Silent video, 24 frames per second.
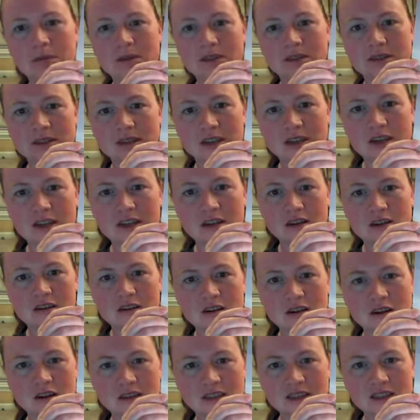It's kind of
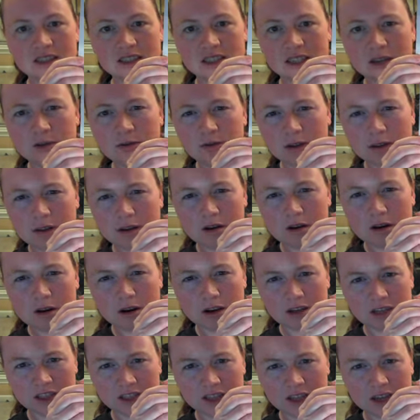hard to see with the harsh